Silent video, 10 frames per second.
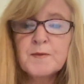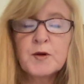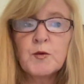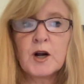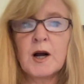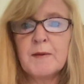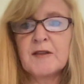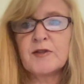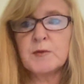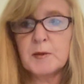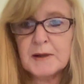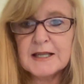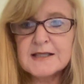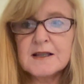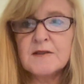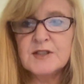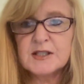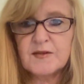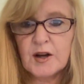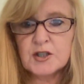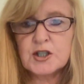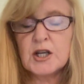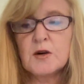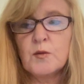were coming from a place of dysfunction,